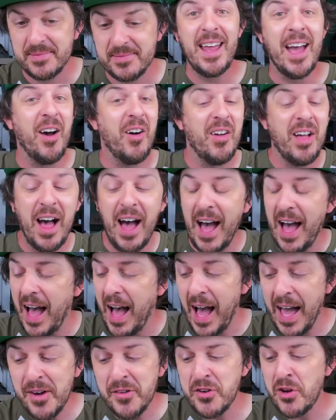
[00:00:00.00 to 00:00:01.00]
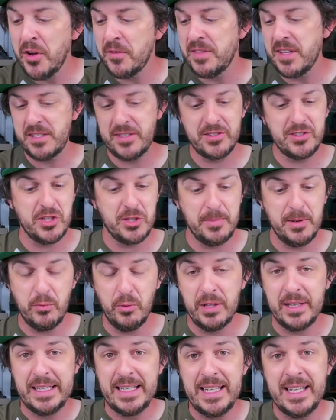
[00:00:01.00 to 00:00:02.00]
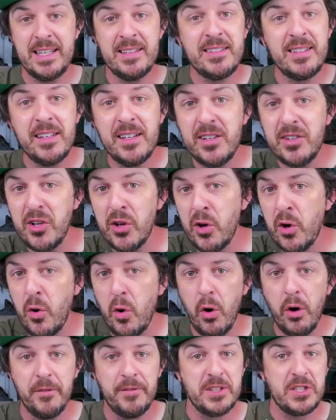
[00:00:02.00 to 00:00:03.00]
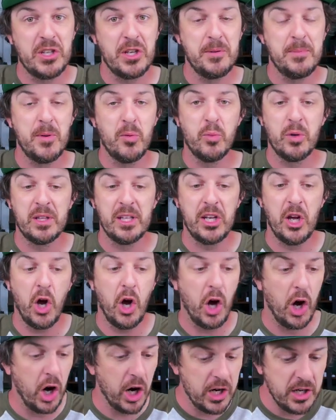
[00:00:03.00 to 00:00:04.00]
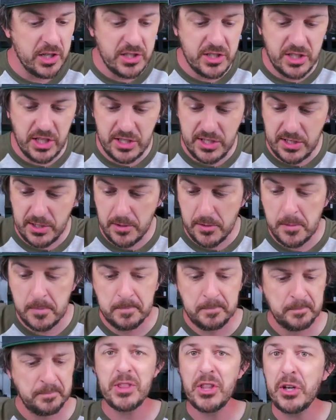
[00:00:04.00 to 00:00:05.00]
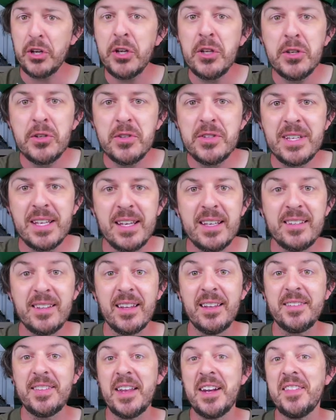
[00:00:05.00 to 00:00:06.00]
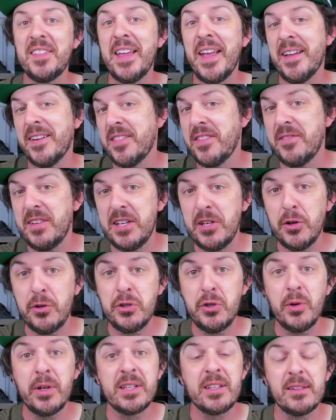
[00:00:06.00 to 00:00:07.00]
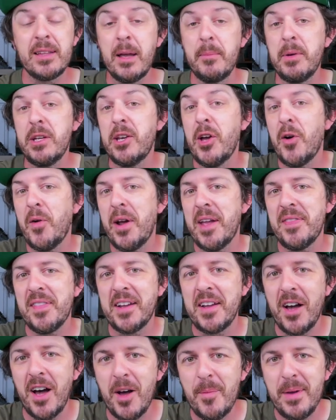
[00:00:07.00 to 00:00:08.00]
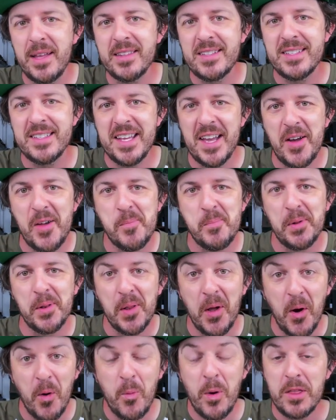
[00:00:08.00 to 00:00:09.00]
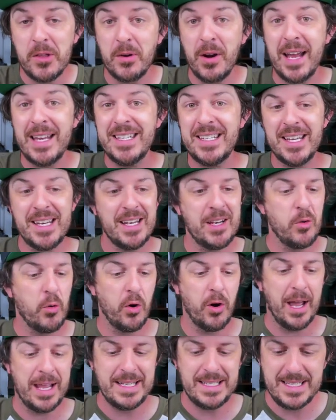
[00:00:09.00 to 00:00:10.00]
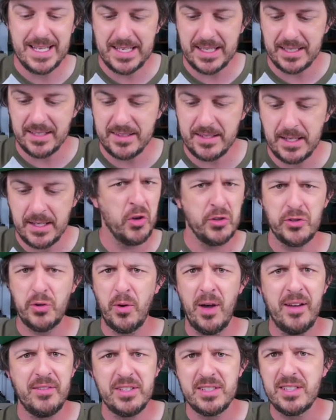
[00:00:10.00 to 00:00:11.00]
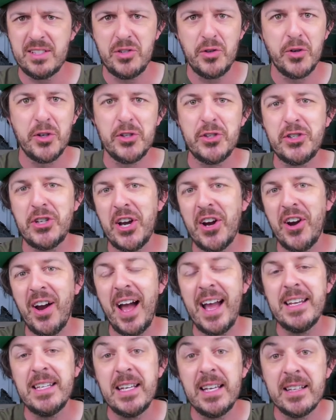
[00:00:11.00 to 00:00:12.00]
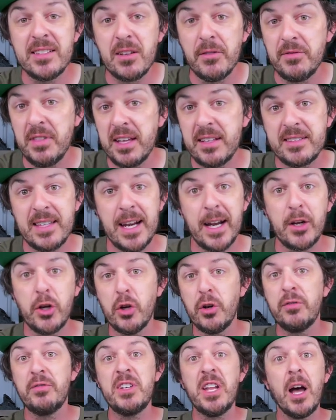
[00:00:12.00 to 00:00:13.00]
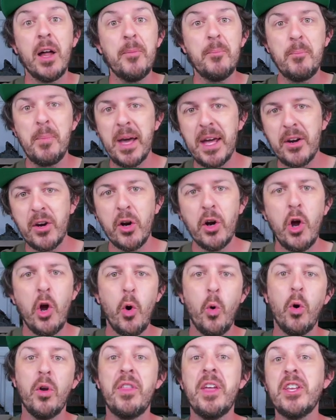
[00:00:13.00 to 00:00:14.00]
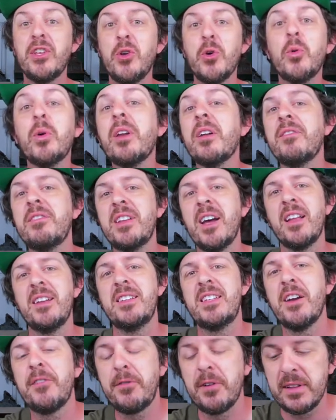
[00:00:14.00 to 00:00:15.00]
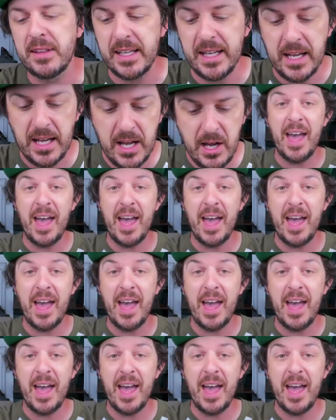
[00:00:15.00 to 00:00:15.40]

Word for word: Now, I don't know if this is gonna be really easy to do or if it's gonna be really hard to do, but the good news is, is that at the end of the video, you get to let me know in the comments down below whether I did it or I didn't. Also, obviously, you can share ideas of things that I could have done better or that you would have done differently.